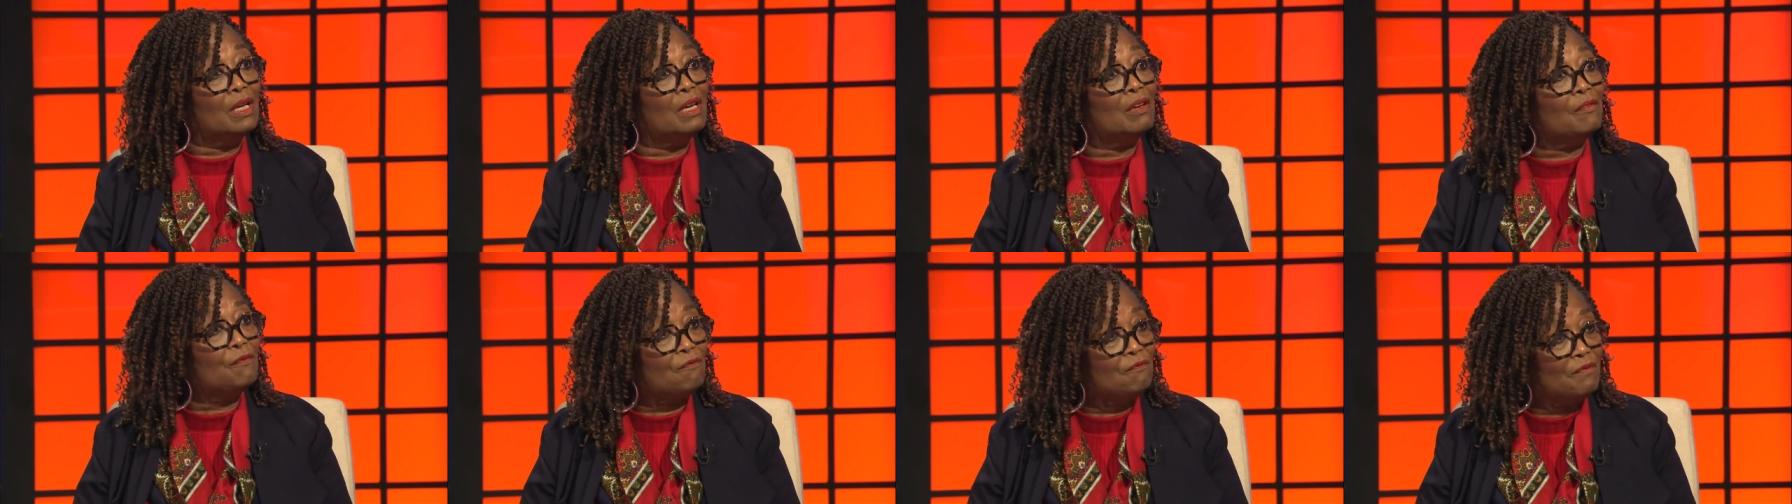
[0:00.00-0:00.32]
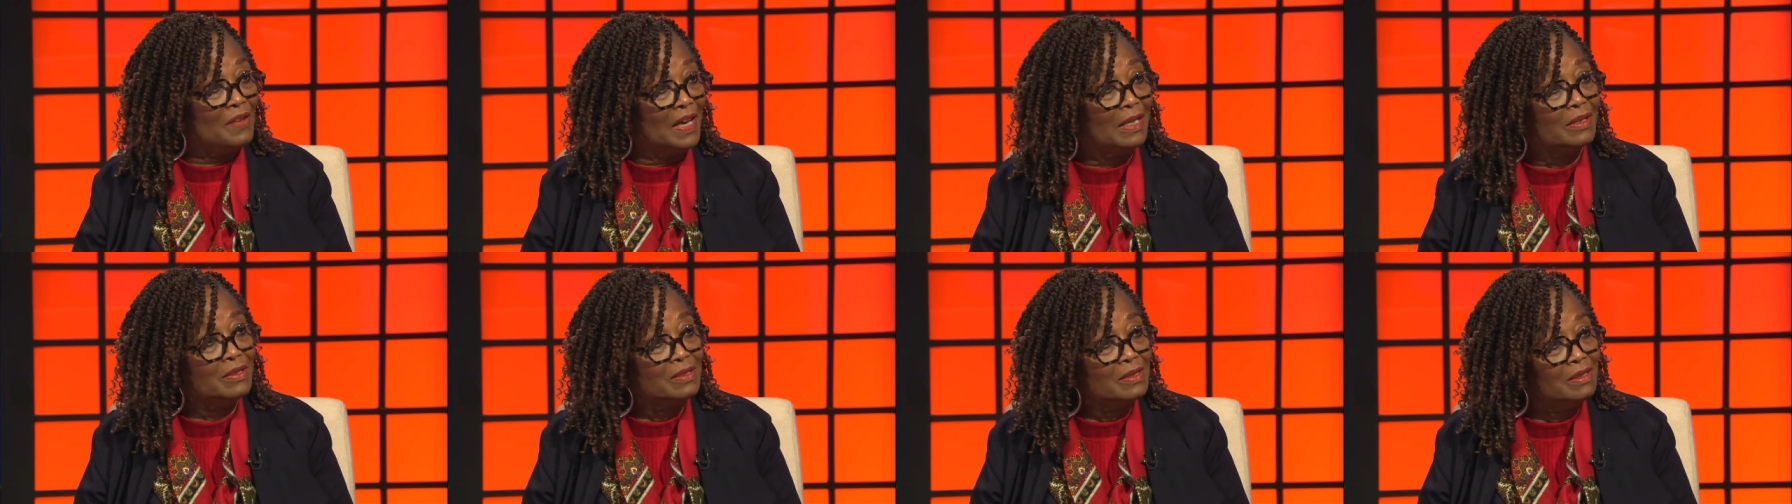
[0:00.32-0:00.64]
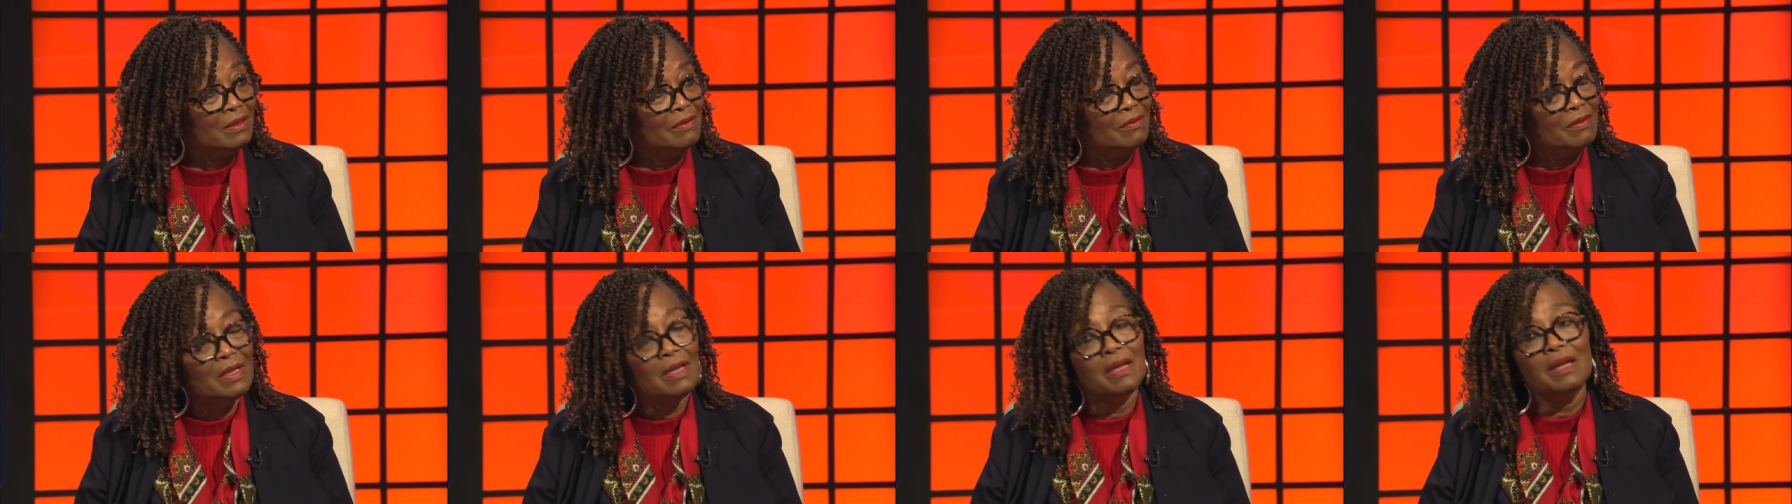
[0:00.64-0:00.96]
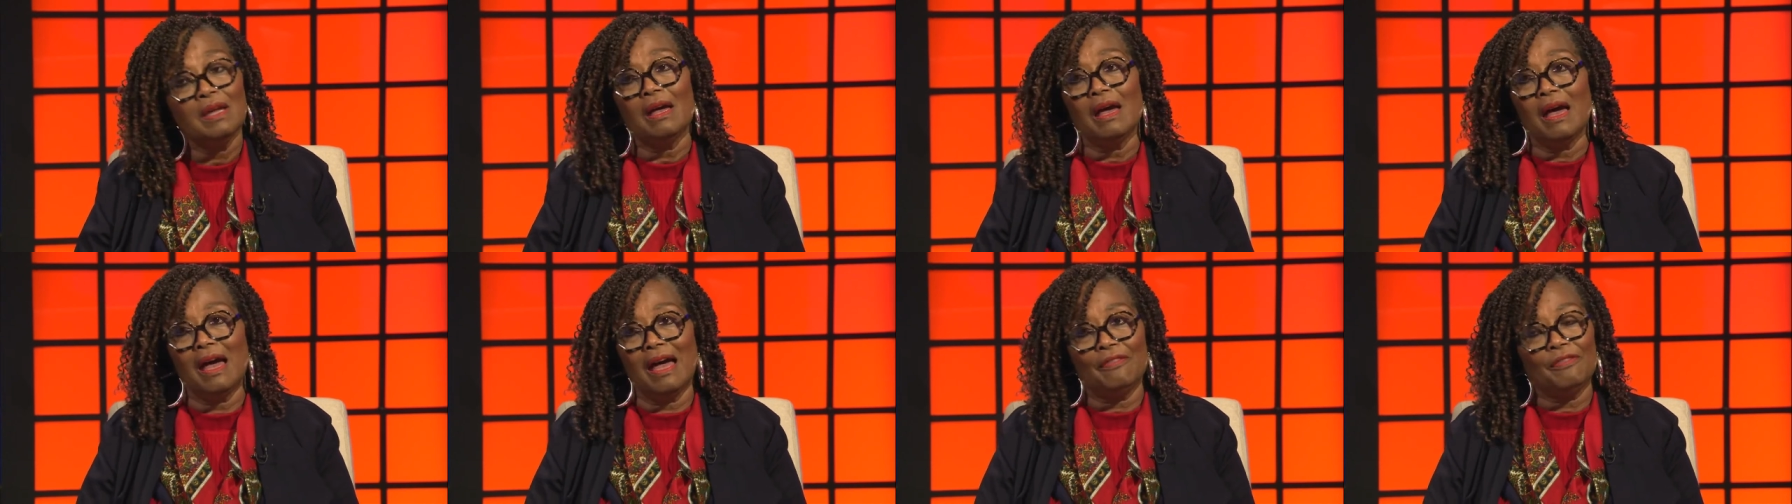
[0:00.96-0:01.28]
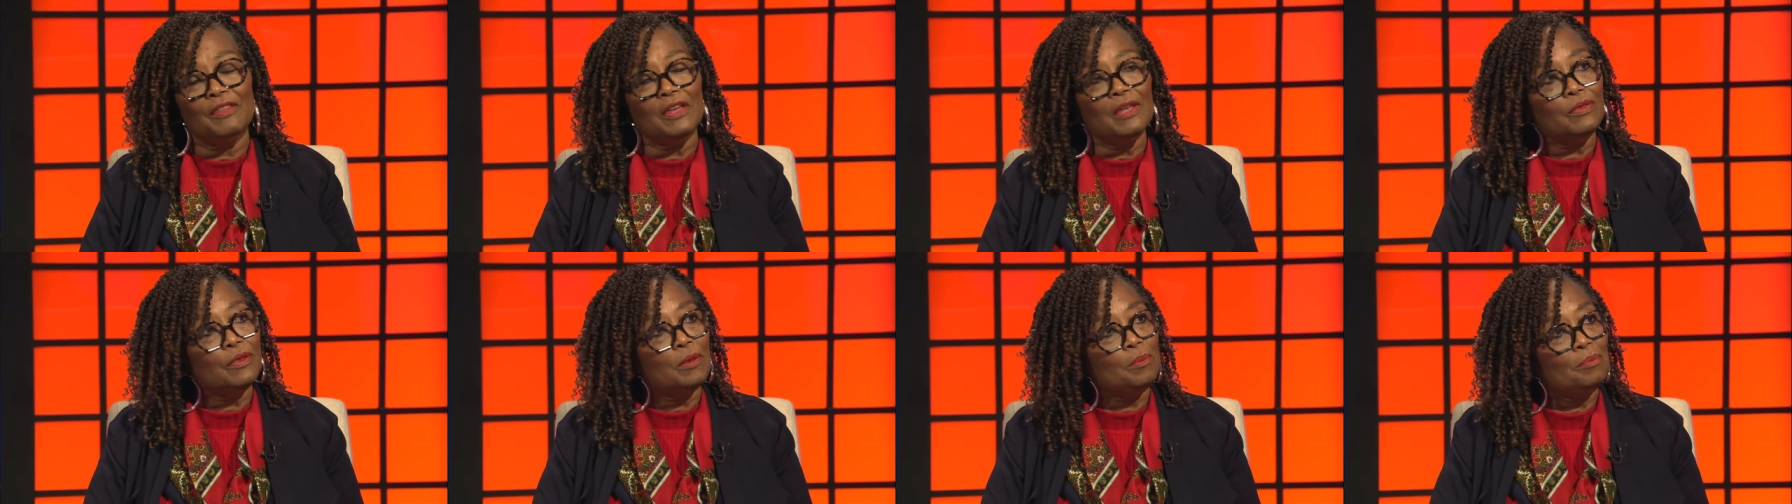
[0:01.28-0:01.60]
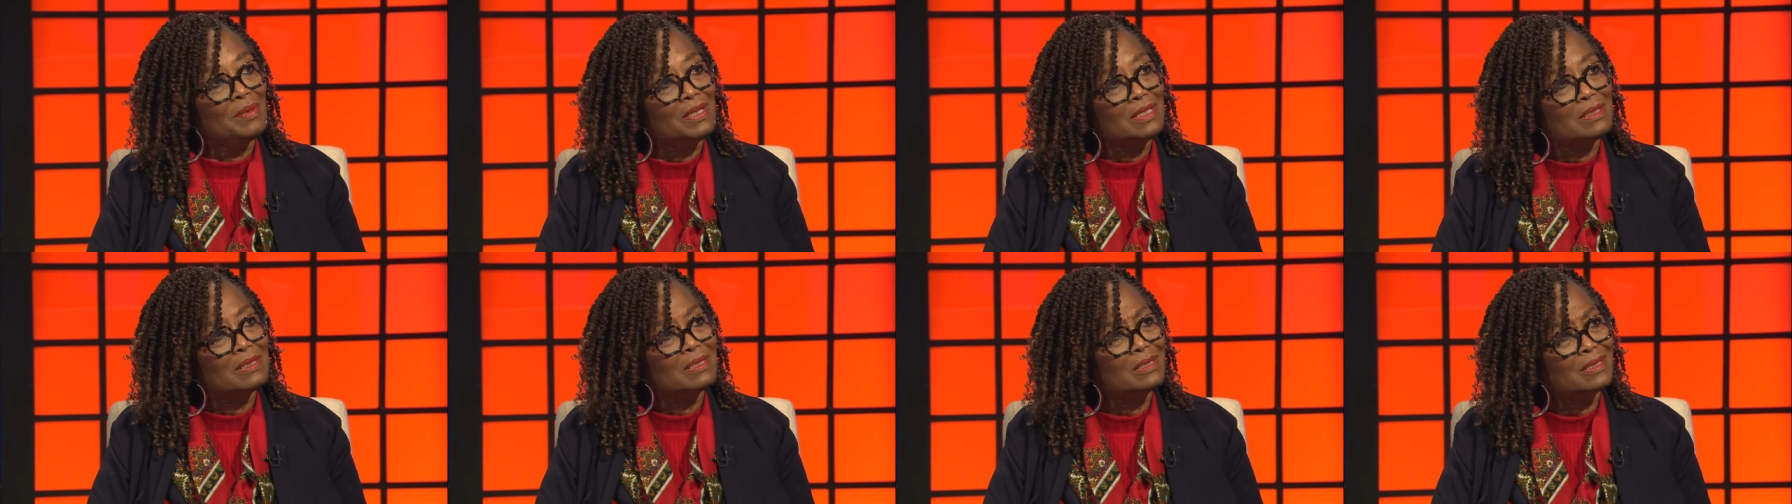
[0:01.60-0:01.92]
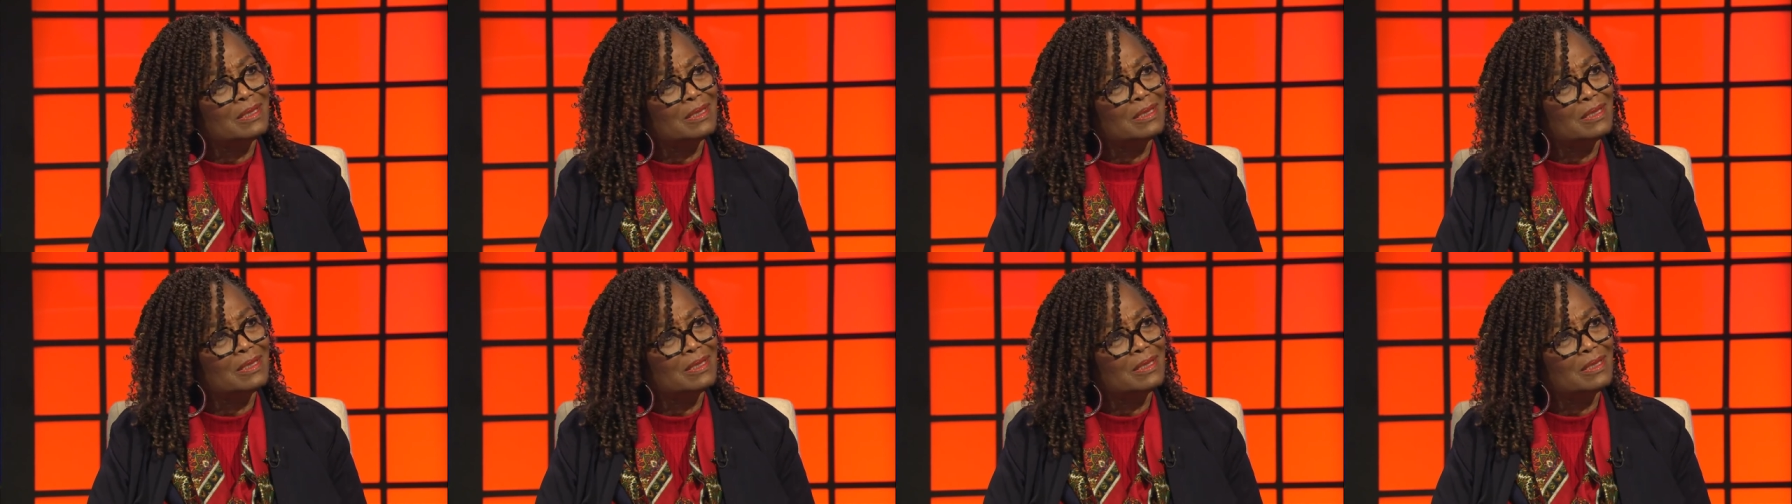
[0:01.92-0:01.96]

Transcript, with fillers: effective, I think the business